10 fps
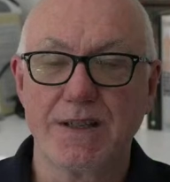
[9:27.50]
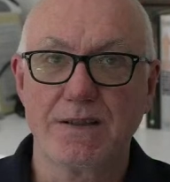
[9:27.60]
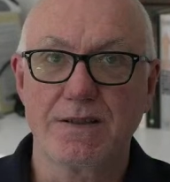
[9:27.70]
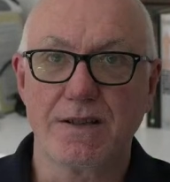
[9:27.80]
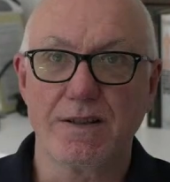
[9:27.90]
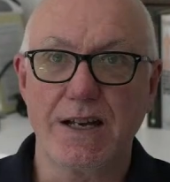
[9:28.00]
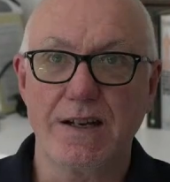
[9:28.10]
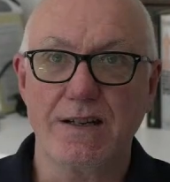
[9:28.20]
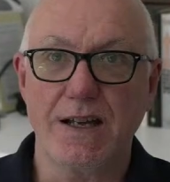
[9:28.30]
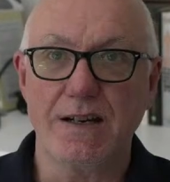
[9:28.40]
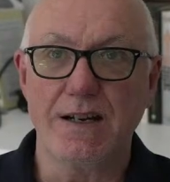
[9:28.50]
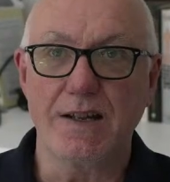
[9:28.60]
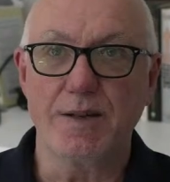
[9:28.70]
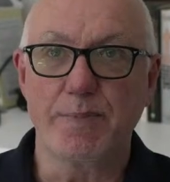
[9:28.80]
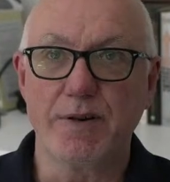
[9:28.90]
So they're
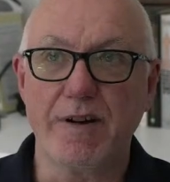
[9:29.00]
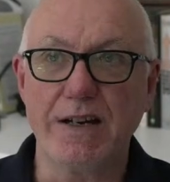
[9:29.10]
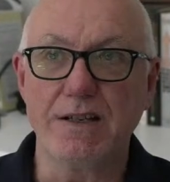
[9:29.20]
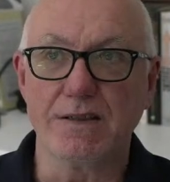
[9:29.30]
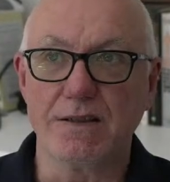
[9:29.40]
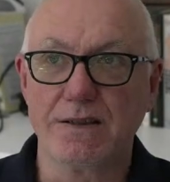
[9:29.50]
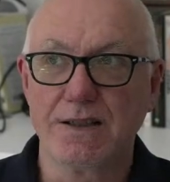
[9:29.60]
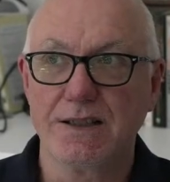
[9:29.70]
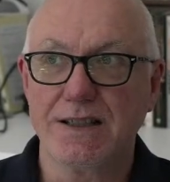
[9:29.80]
neither perennial